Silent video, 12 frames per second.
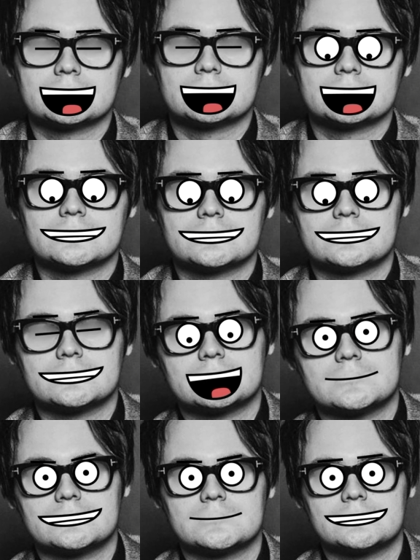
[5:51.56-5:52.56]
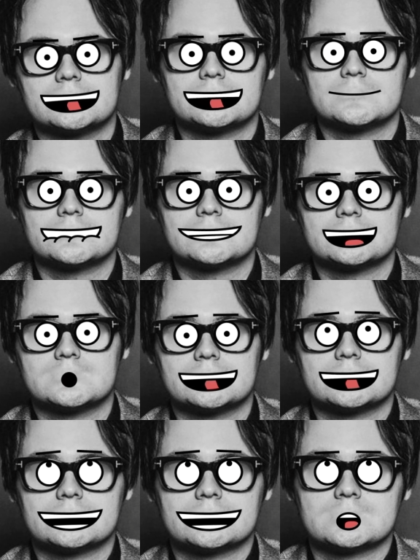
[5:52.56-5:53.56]
a bunch of cabbage. So
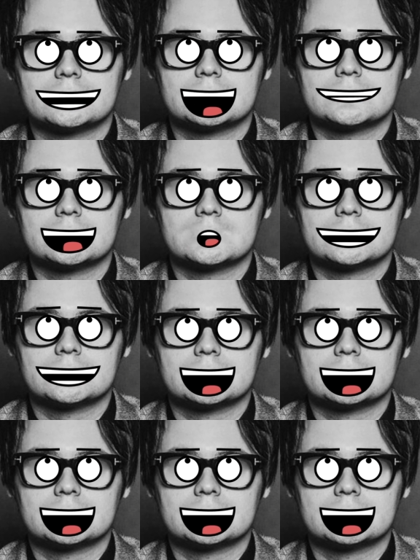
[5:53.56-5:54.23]
Lear gets there, he's